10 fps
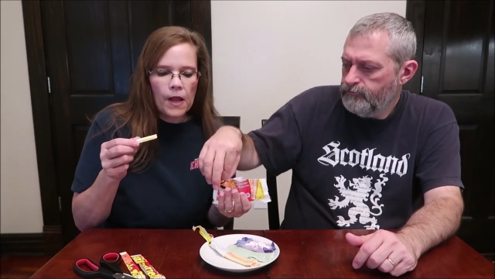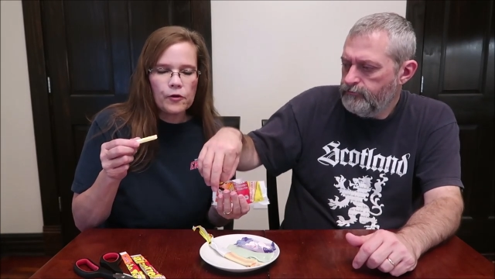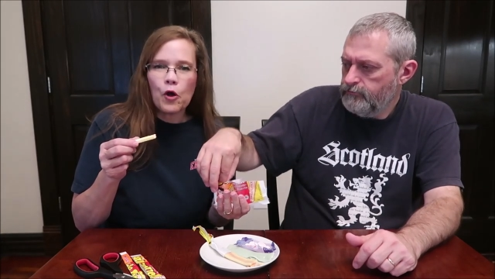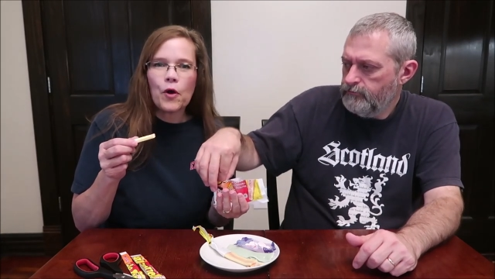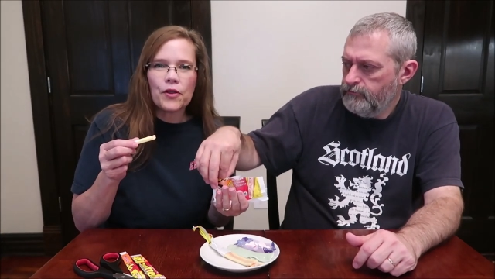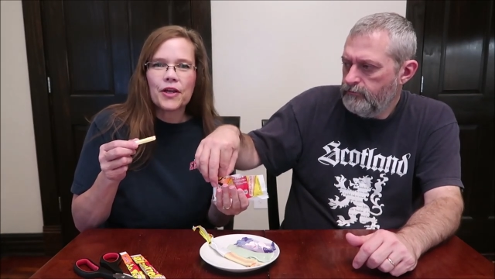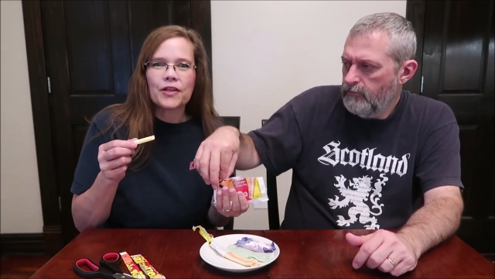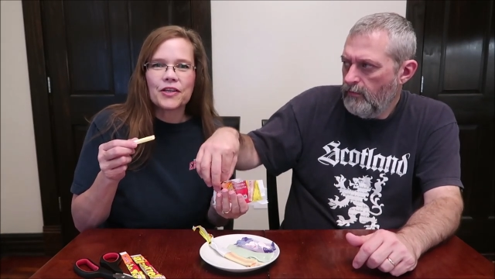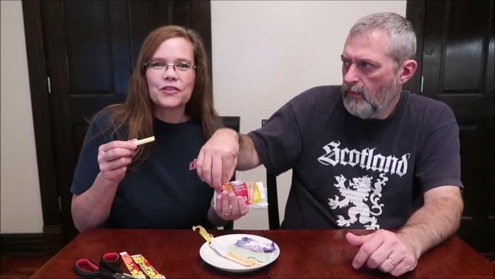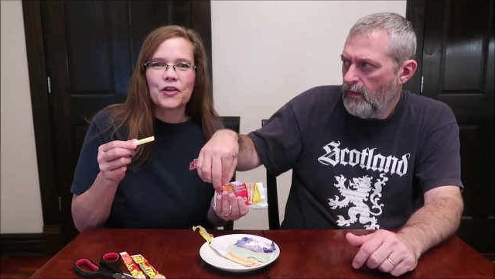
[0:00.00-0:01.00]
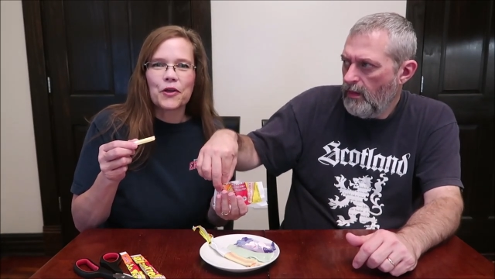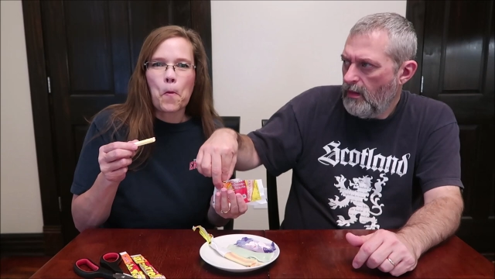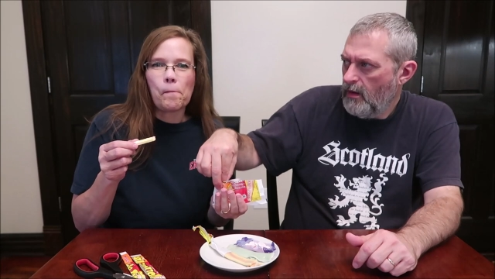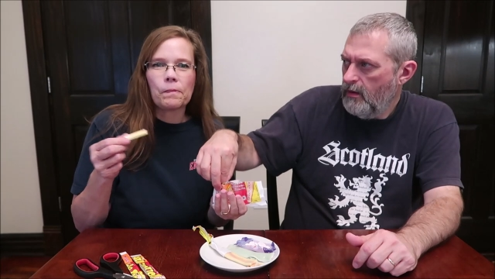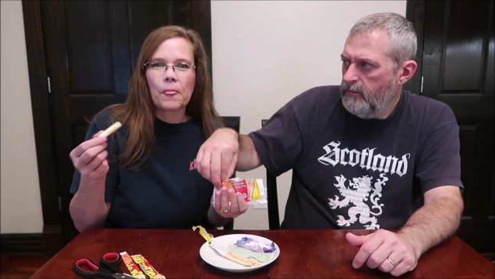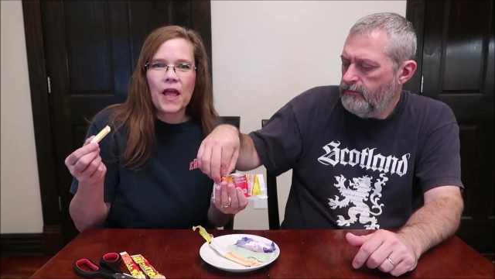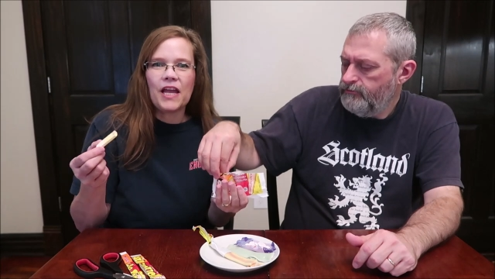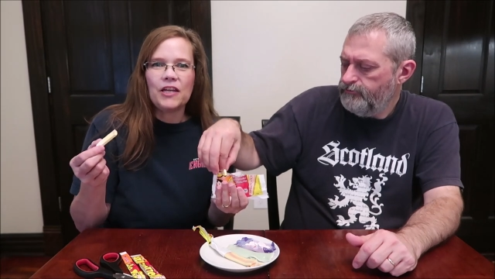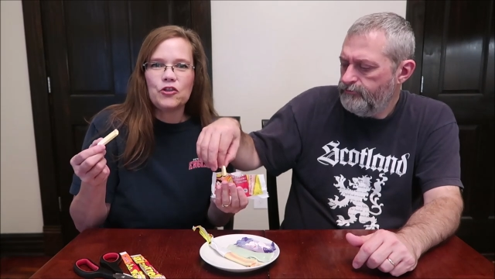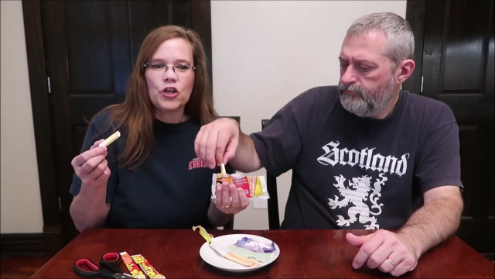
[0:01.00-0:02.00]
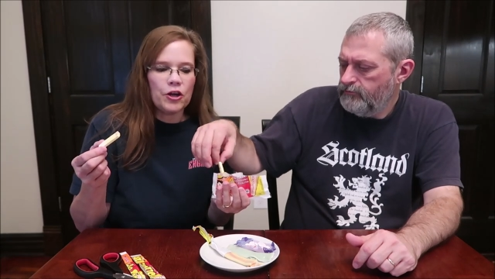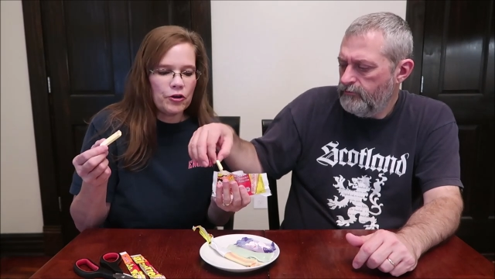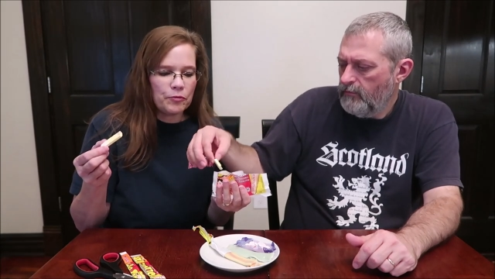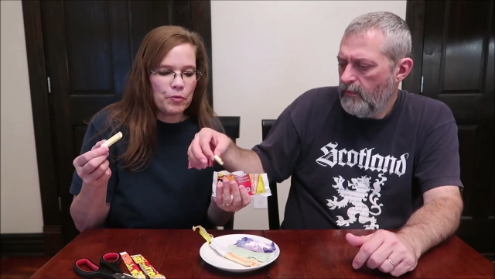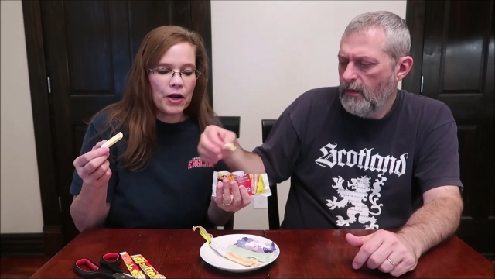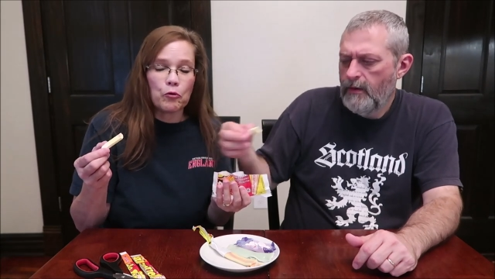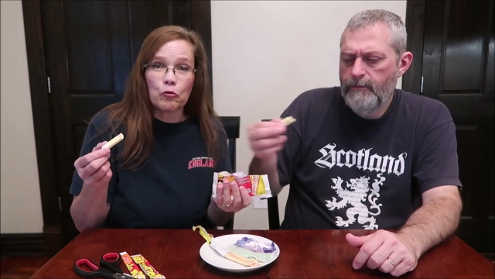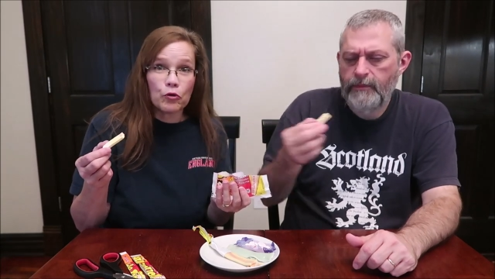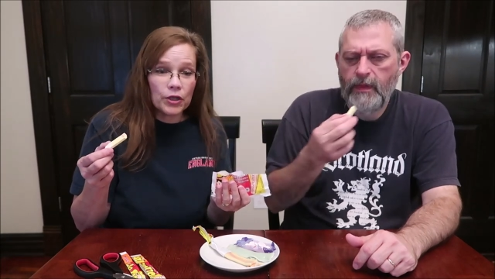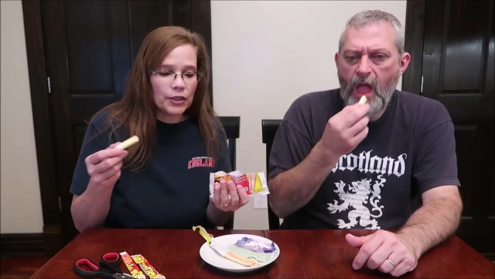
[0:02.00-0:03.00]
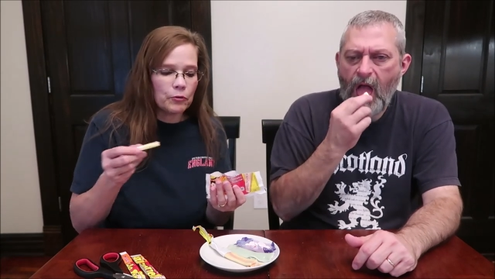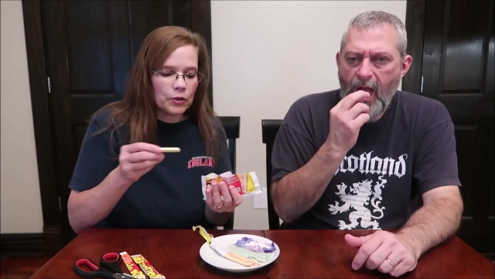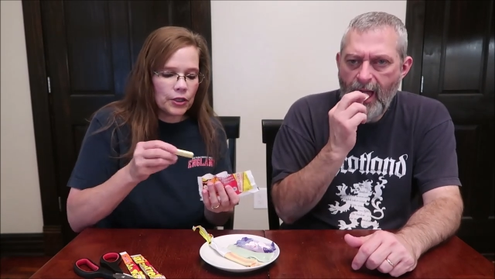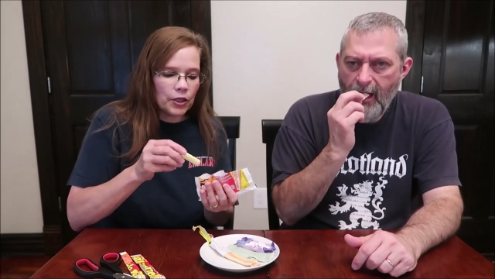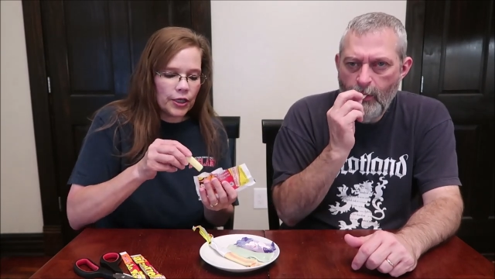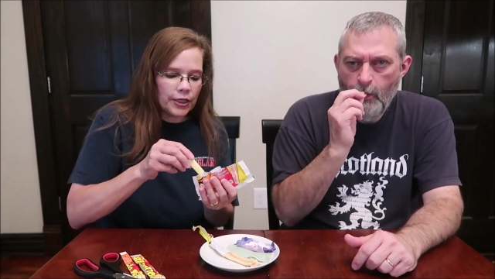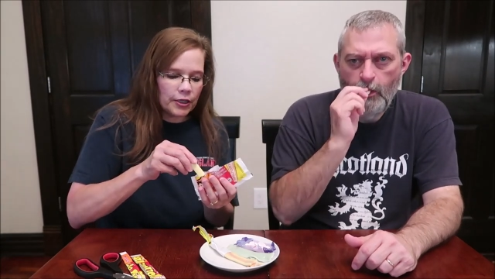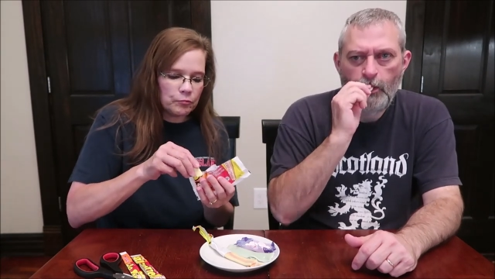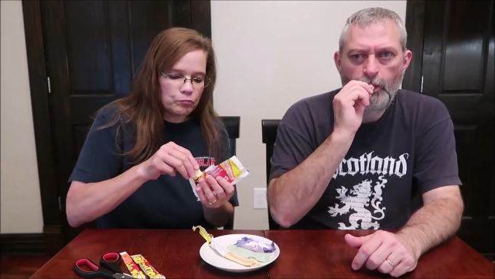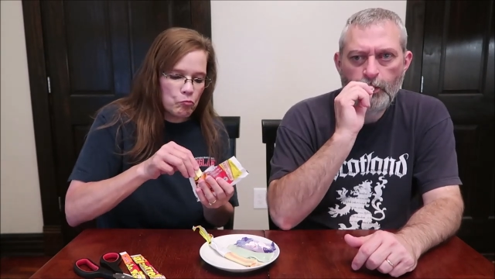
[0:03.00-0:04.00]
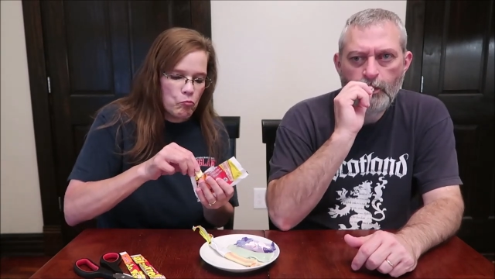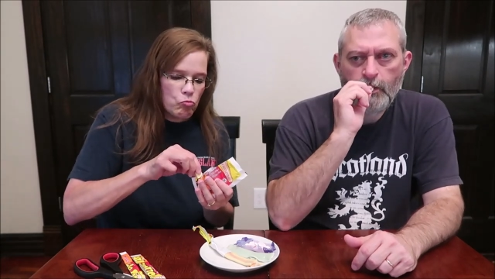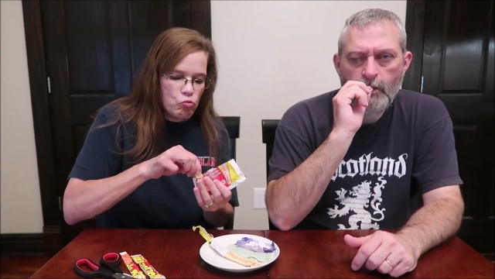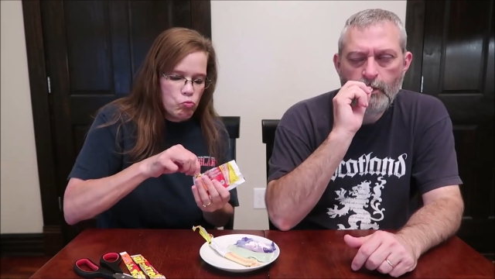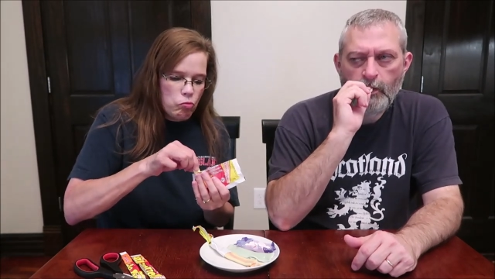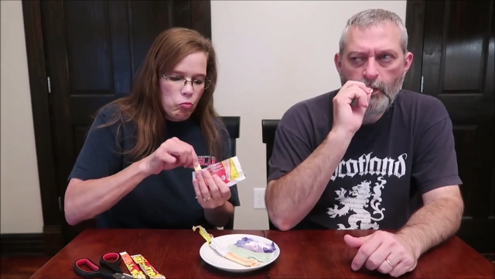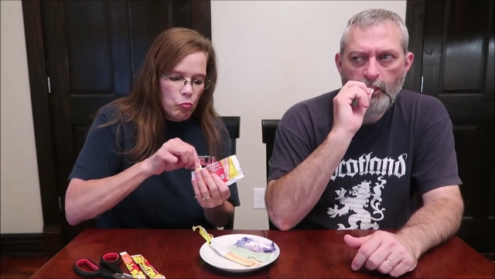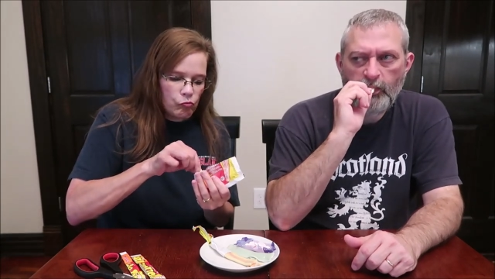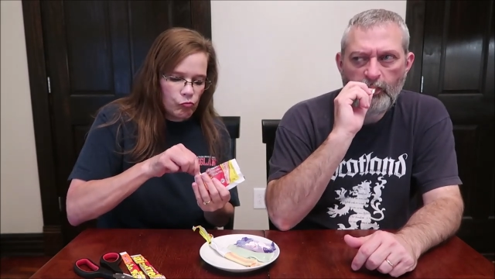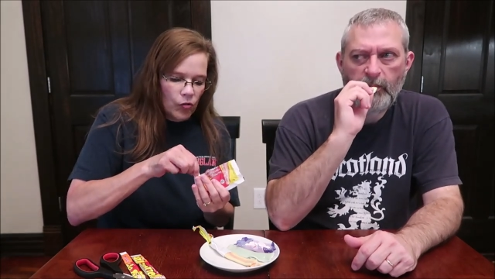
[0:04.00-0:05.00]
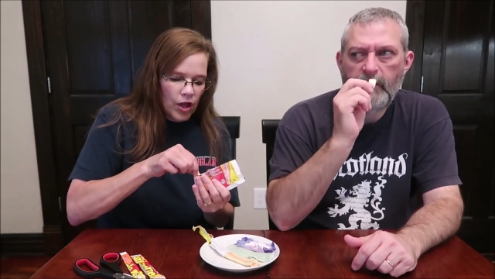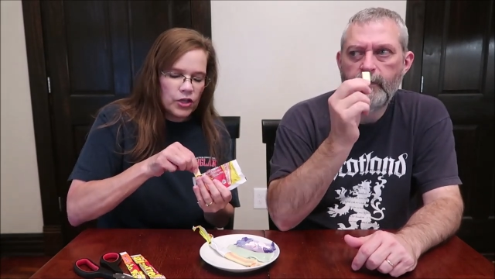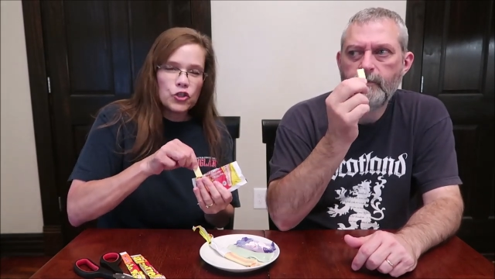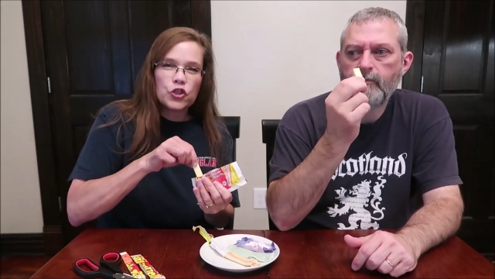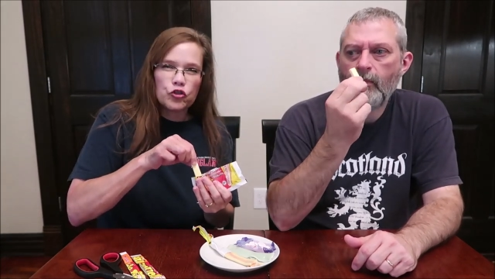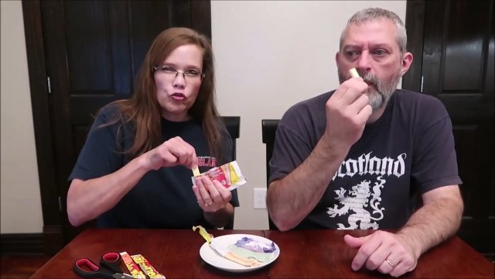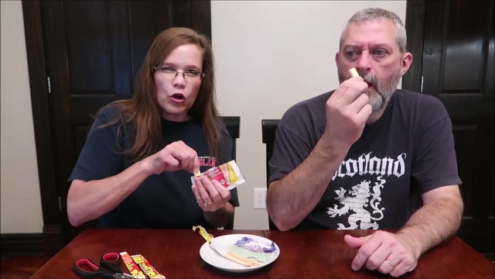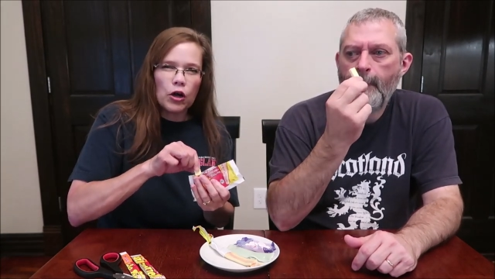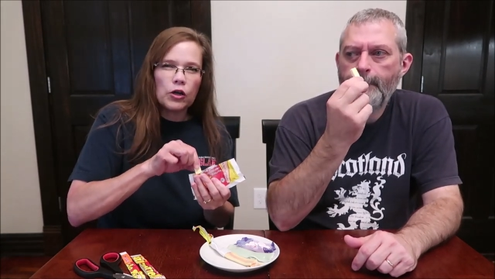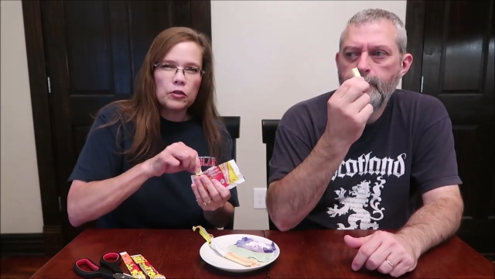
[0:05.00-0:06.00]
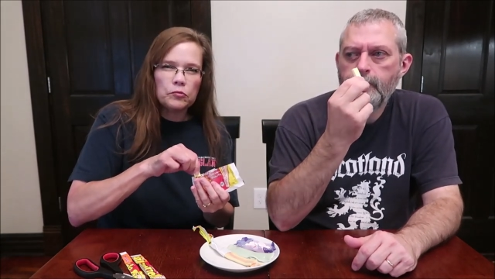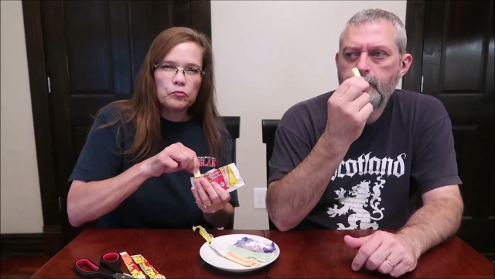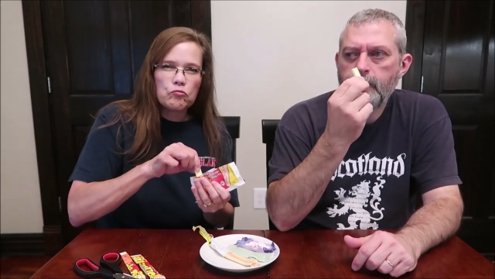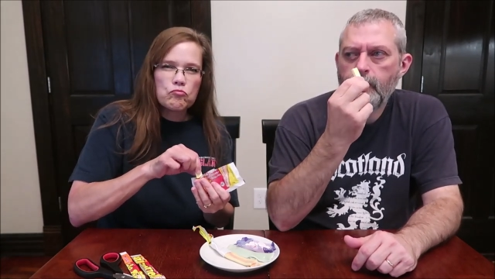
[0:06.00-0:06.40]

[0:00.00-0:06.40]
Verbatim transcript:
Speaker 1: No, I think it tastes like candy cherry, but I really, really like it. It's strong.